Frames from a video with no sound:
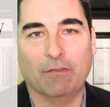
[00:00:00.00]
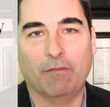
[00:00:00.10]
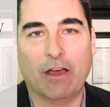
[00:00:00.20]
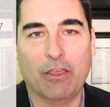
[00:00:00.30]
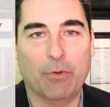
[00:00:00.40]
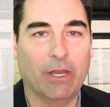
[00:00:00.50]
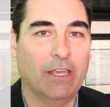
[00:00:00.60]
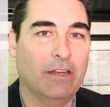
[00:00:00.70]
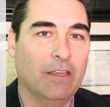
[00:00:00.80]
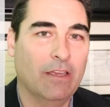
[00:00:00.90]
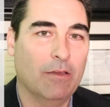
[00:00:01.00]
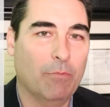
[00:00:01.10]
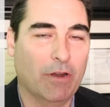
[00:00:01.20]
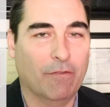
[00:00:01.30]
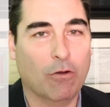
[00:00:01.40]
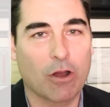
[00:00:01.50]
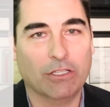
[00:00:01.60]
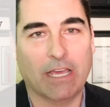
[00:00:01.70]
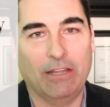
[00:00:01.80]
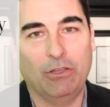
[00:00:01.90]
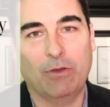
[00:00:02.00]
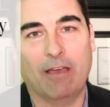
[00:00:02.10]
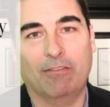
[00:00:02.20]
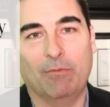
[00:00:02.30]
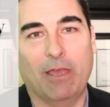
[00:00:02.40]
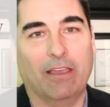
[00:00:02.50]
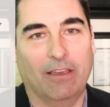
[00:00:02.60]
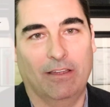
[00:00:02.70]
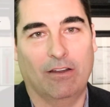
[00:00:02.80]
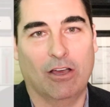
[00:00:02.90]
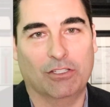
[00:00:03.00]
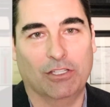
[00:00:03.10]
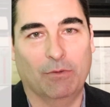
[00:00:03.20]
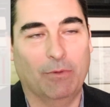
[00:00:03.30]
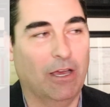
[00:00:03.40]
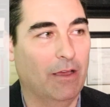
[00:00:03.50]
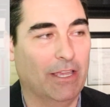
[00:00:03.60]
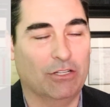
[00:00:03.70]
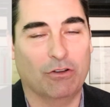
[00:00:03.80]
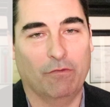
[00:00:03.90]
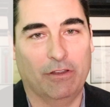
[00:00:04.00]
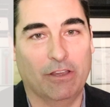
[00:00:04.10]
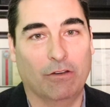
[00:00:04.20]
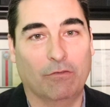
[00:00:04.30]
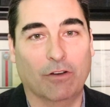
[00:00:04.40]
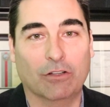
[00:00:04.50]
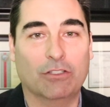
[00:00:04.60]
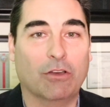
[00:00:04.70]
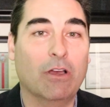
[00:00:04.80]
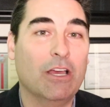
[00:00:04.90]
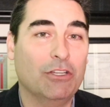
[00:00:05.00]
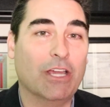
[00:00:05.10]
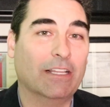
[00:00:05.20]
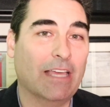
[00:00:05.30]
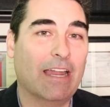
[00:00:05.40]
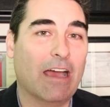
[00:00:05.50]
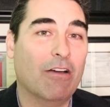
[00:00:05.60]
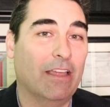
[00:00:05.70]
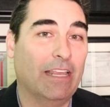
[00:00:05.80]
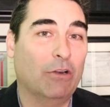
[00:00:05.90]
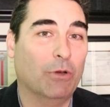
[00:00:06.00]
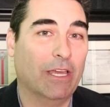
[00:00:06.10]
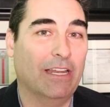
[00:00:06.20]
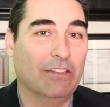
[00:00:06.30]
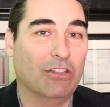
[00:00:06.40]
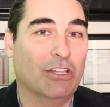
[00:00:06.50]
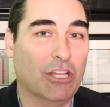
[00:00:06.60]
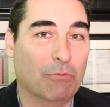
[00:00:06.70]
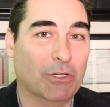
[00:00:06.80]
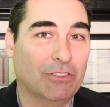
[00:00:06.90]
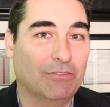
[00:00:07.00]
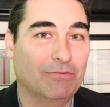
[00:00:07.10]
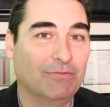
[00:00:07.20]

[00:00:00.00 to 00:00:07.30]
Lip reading: some value in it. But of course I do have to make an awesome intro video first. So check that out and then we'll get into the numbers.